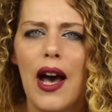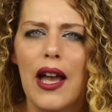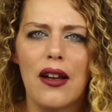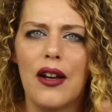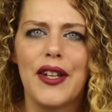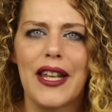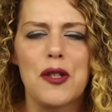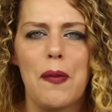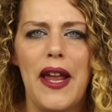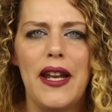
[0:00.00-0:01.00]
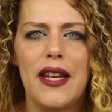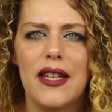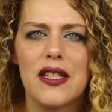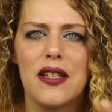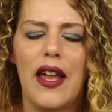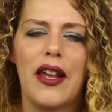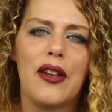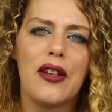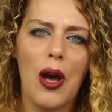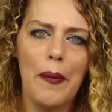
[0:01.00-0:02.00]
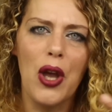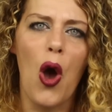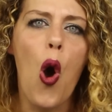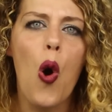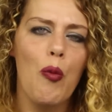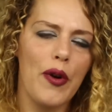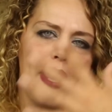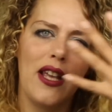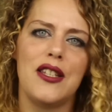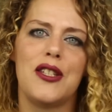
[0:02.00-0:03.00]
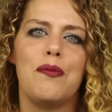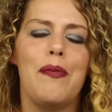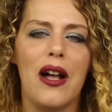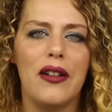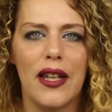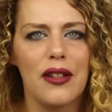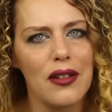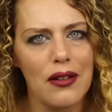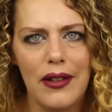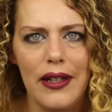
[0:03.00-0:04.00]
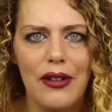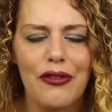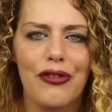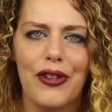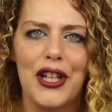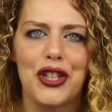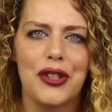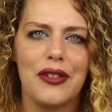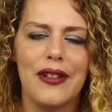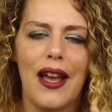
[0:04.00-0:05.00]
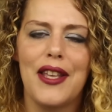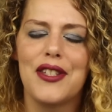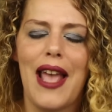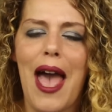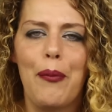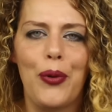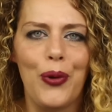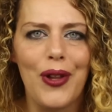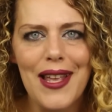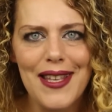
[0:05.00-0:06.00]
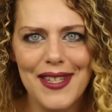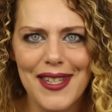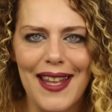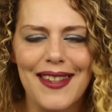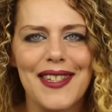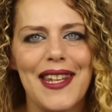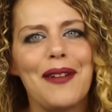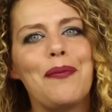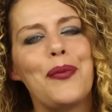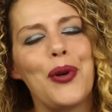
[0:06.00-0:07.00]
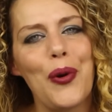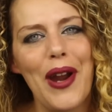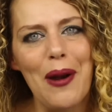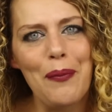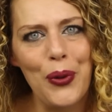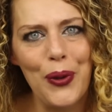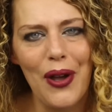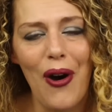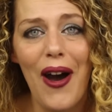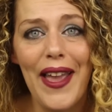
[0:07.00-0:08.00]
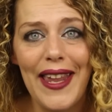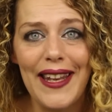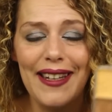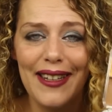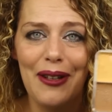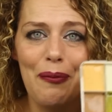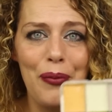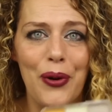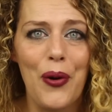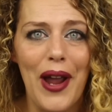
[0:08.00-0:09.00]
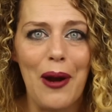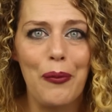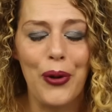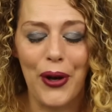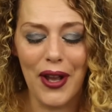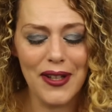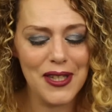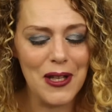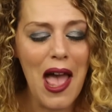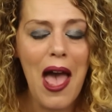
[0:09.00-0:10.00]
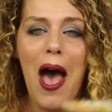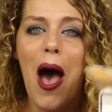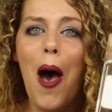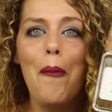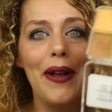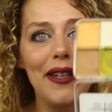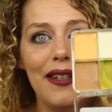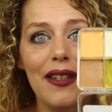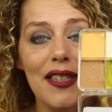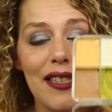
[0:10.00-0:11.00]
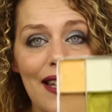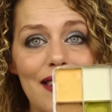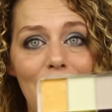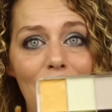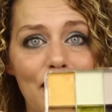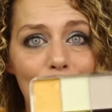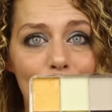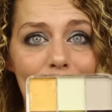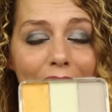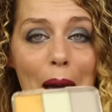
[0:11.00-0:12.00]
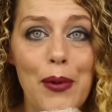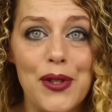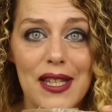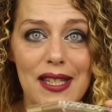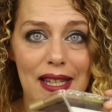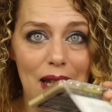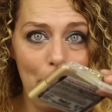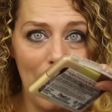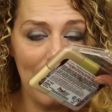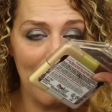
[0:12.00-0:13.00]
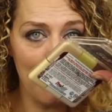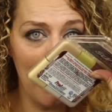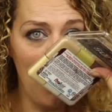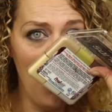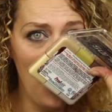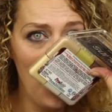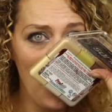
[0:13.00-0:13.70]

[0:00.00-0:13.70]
I can't explain it. It's like coming home when I smell that green, fresh, nice apple scent that ProAiir put in the ProAiir products. But the scent of the green apples is in the palette as well.